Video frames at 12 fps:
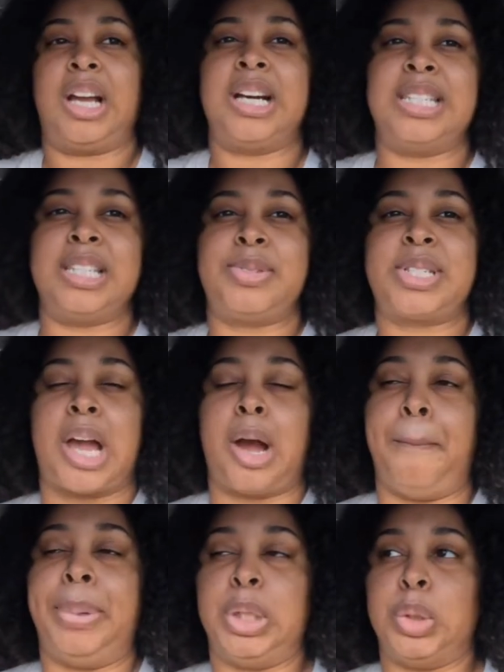because it was like
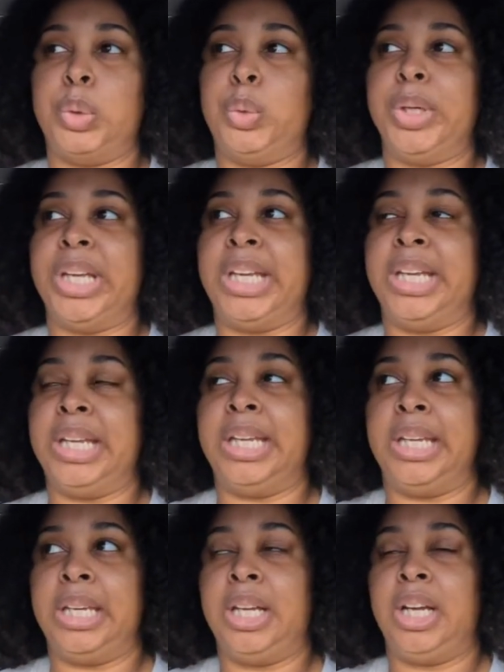a blue
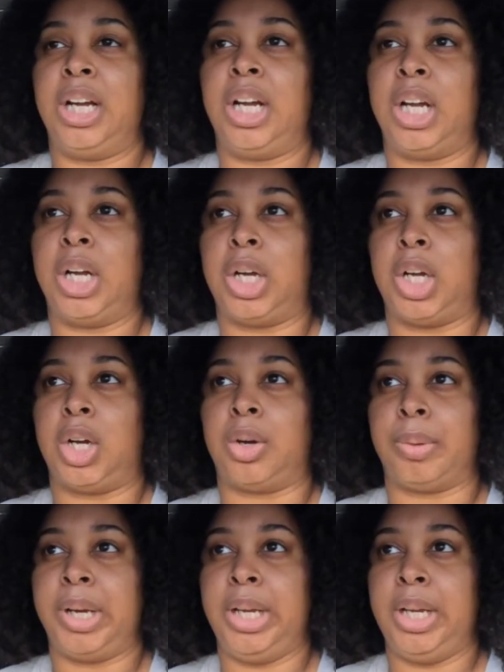and
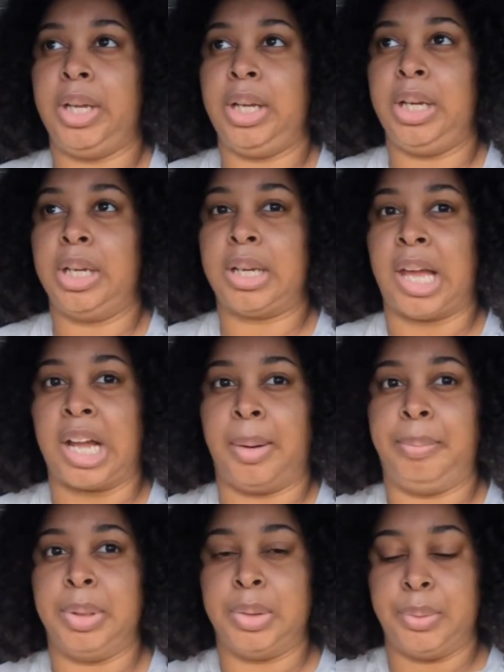green, like
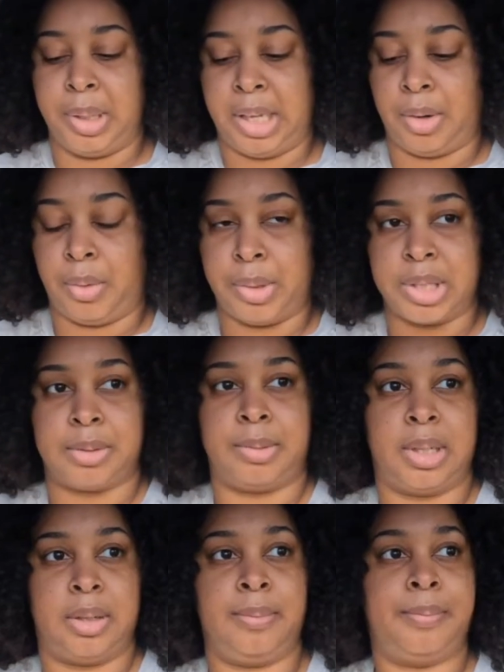a blue and orange
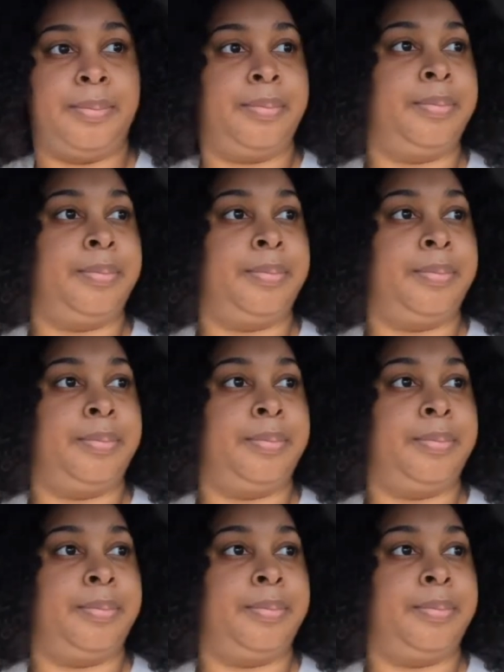one.